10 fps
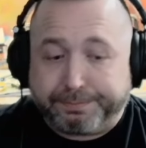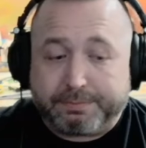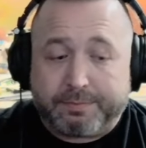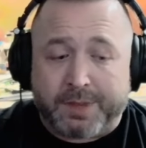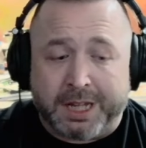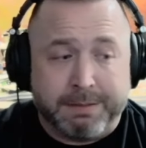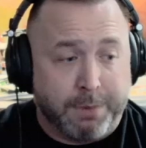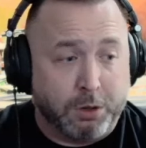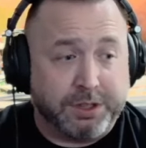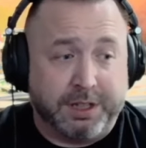And
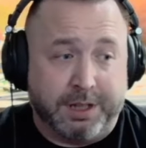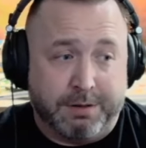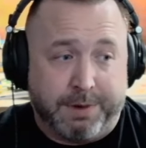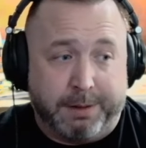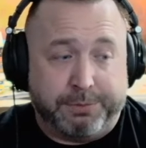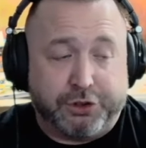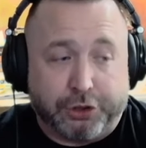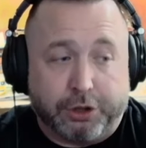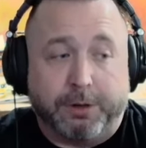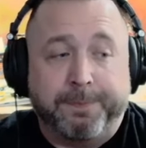most of them, I'm
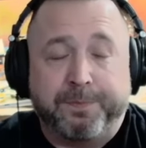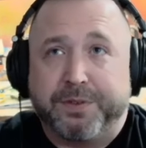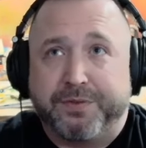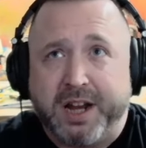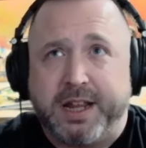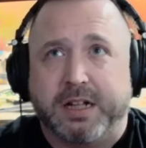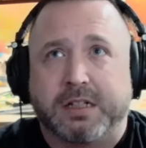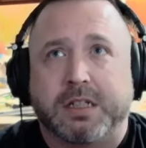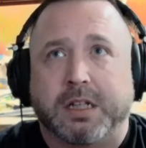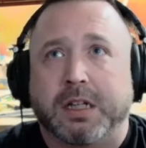sure, financed it,
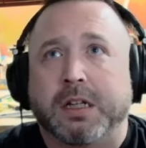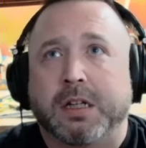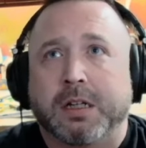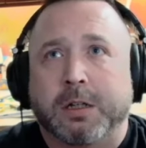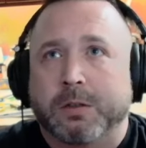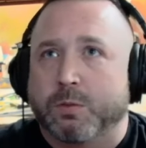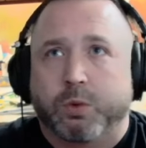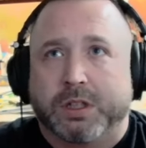where it's